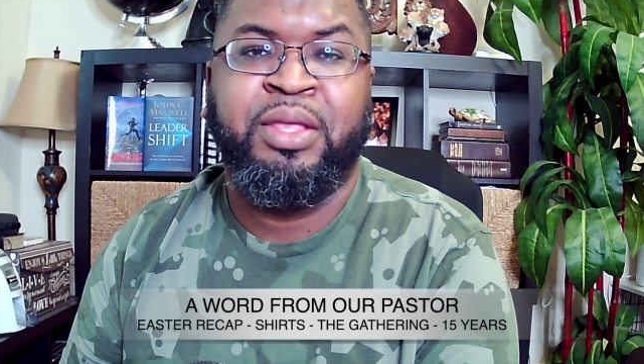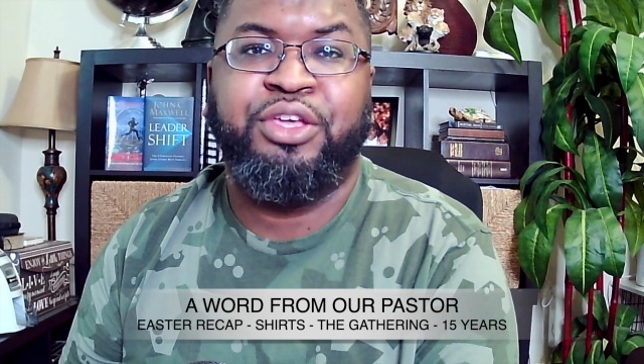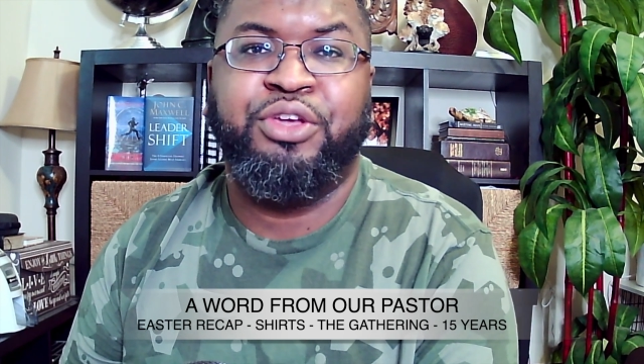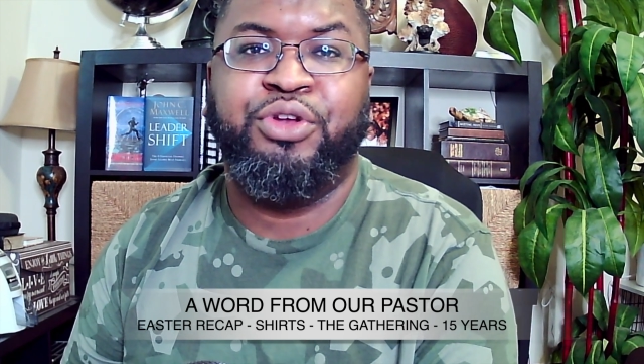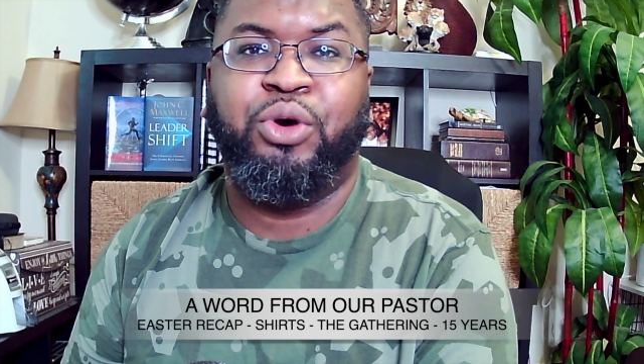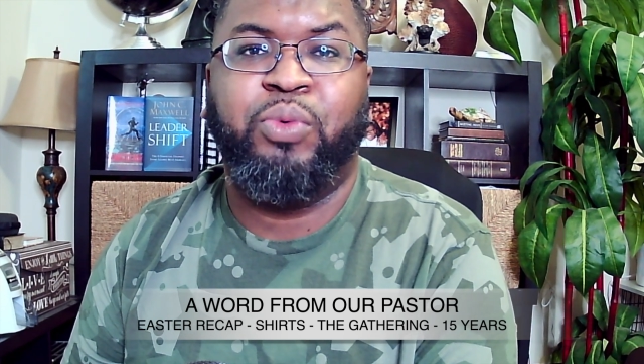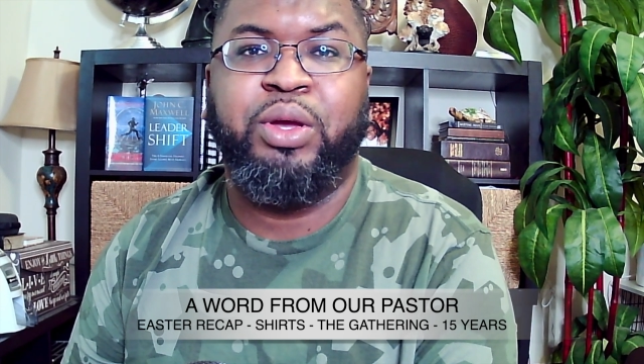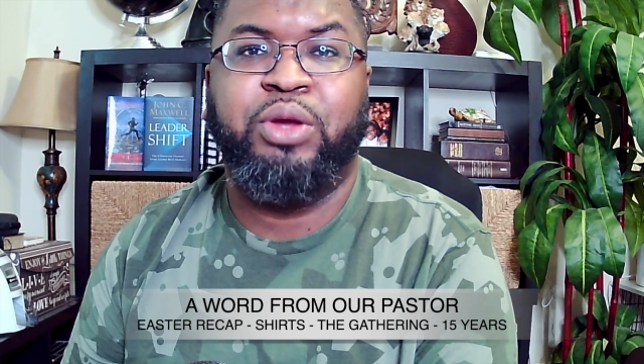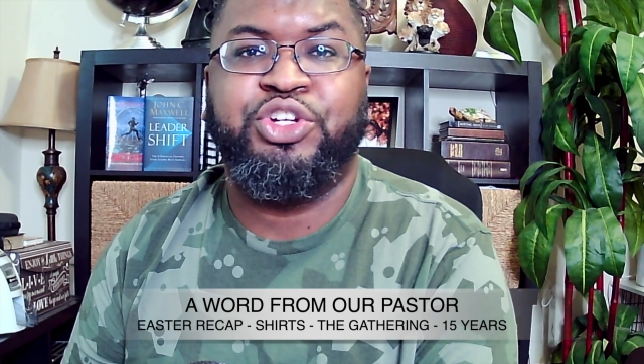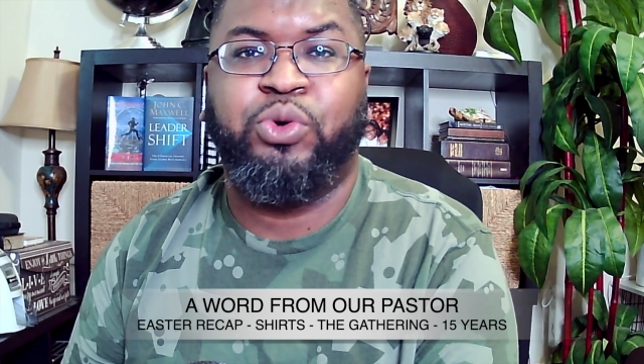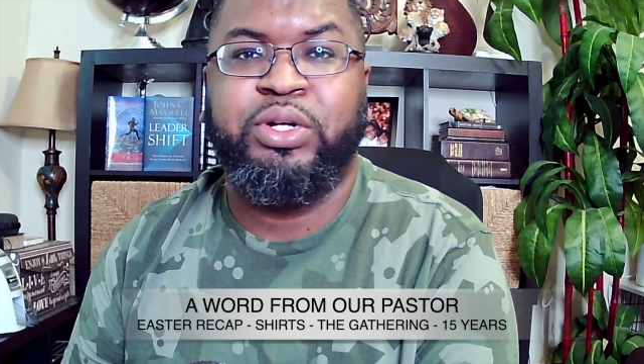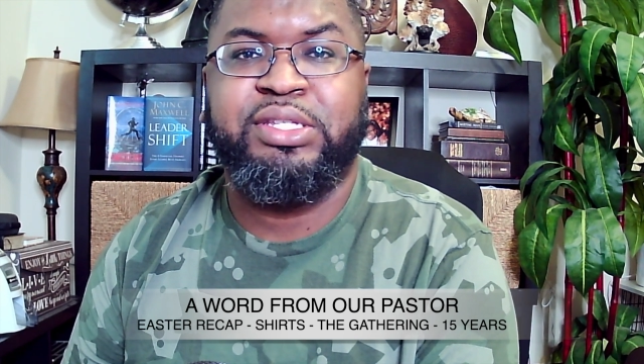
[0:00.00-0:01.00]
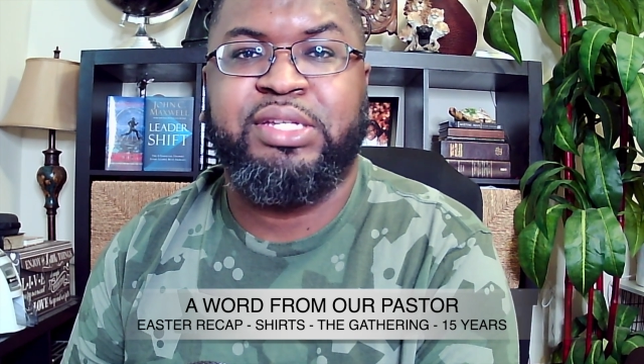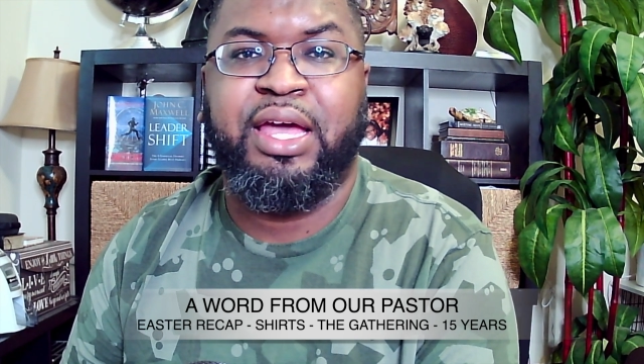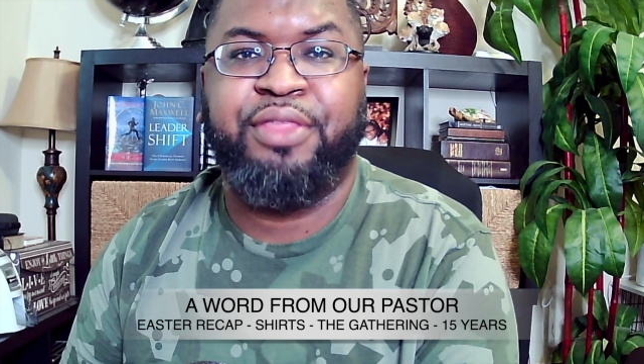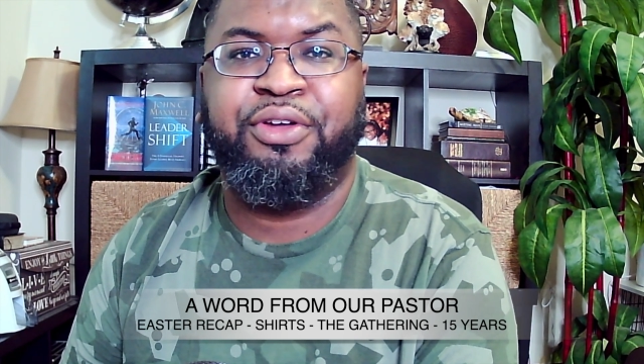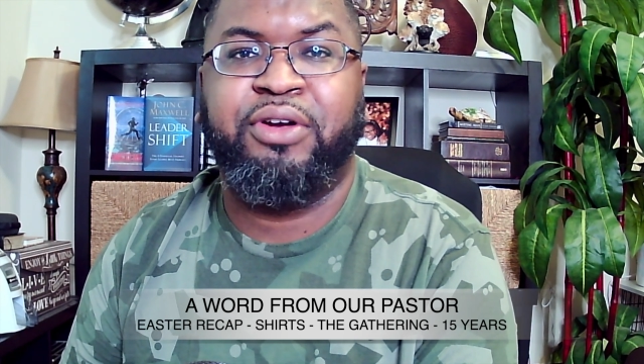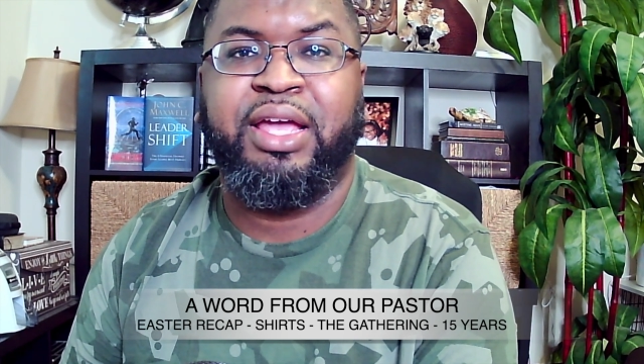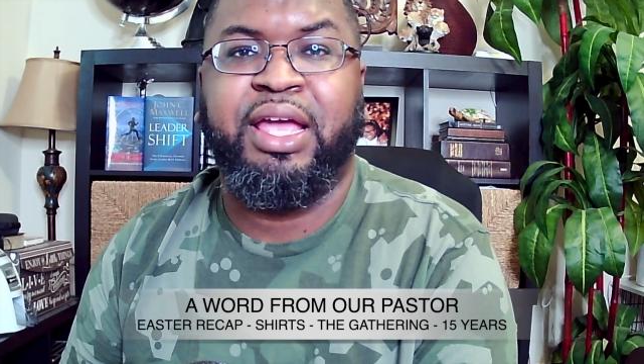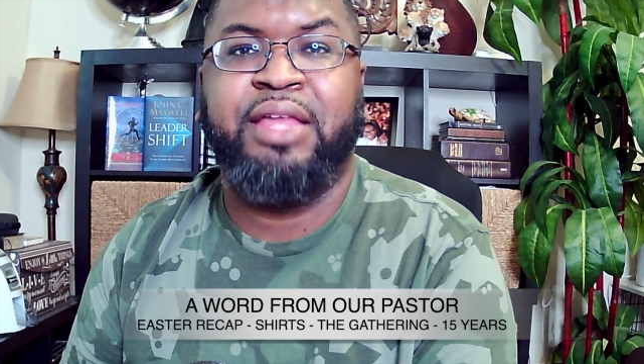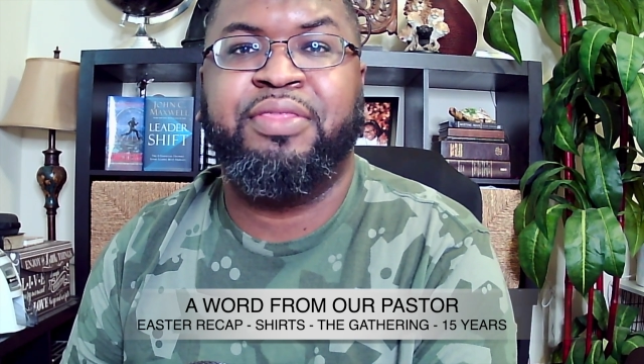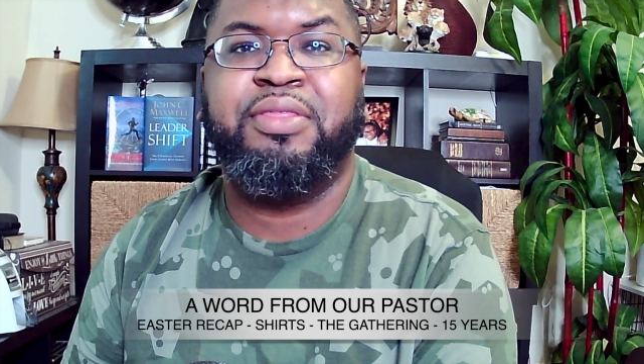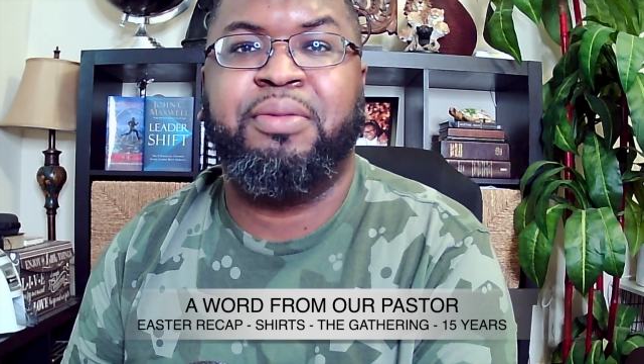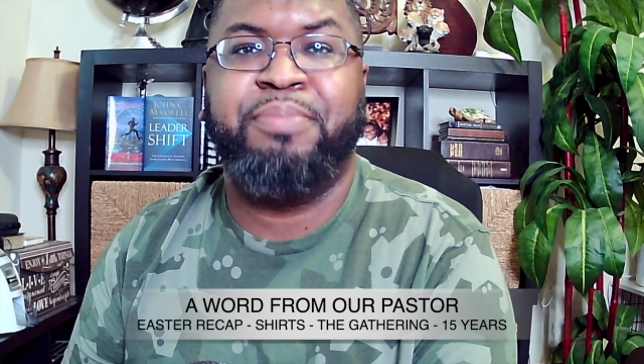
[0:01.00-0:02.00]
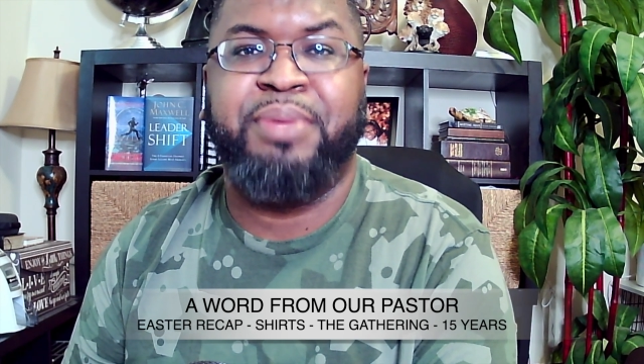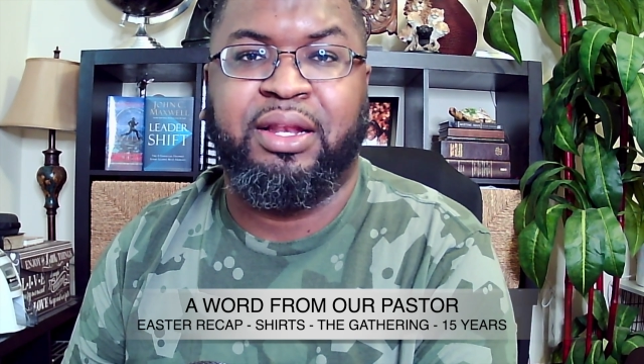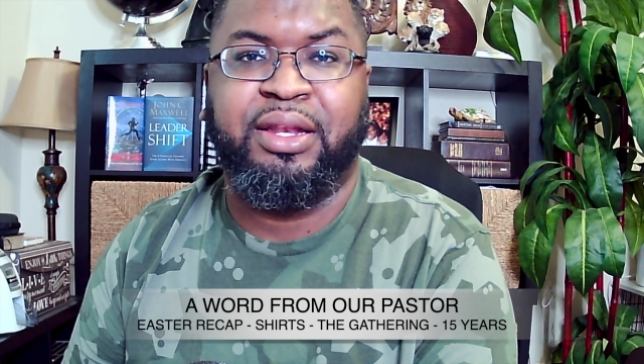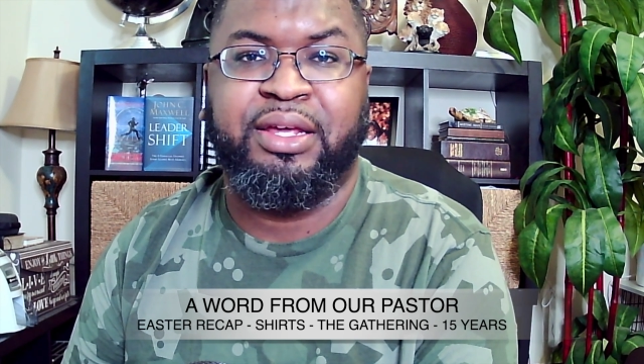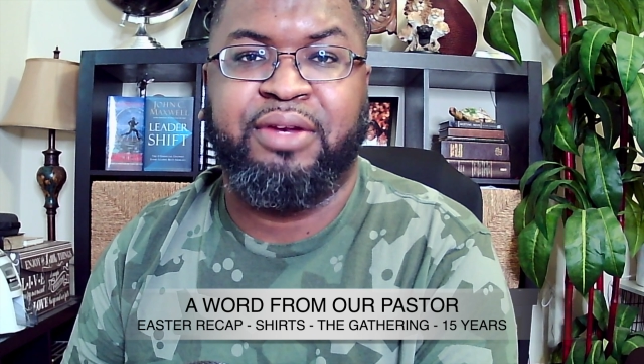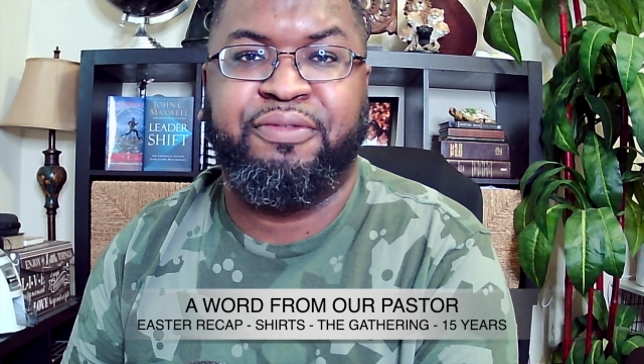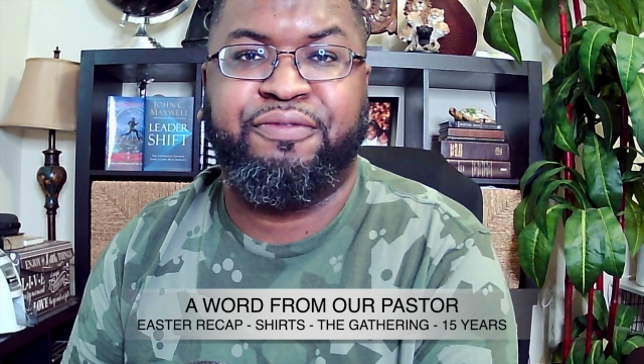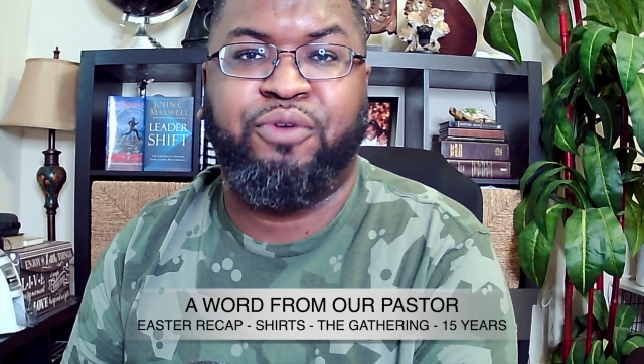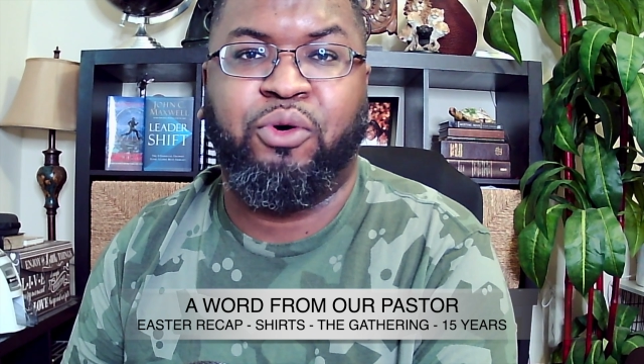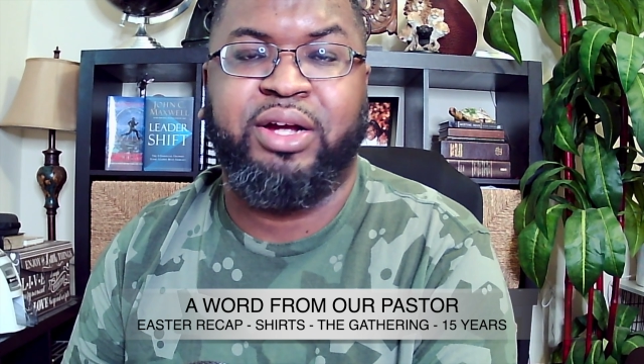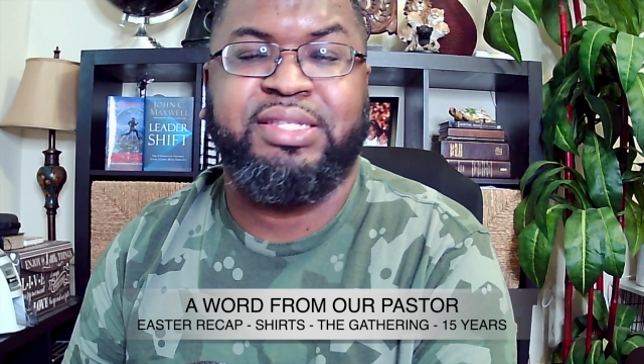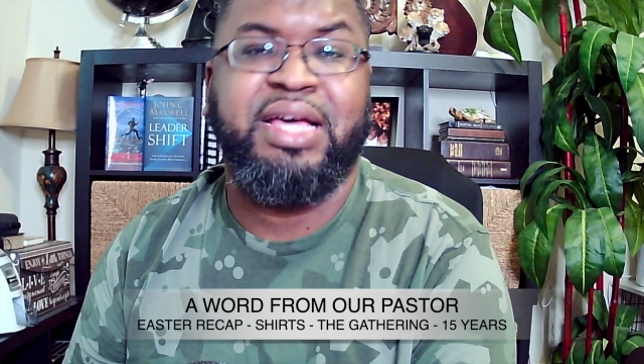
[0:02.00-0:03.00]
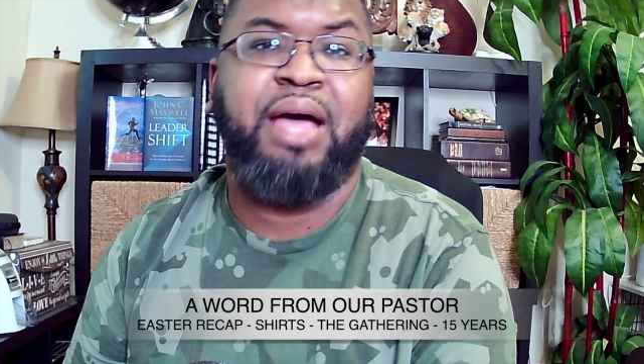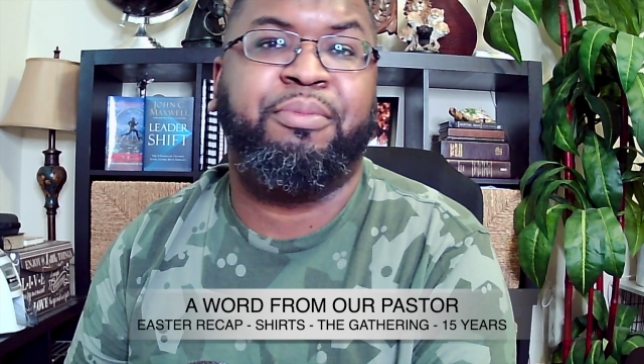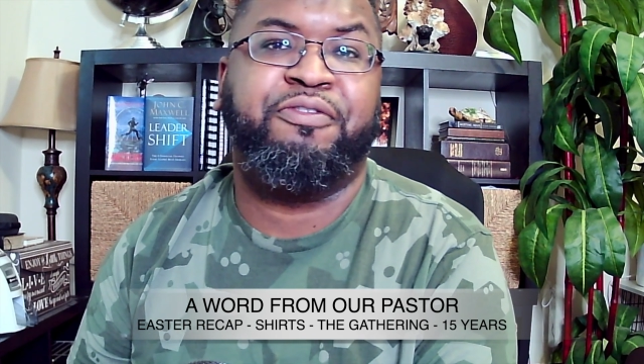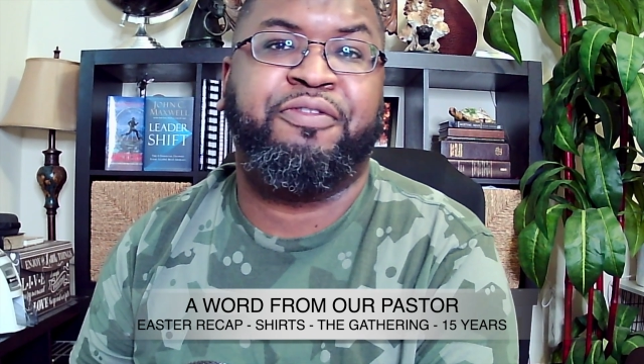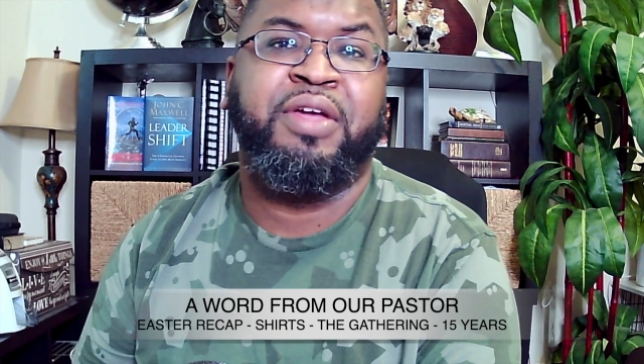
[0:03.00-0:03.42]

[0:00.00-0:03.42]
You know, we join together in the building for a time of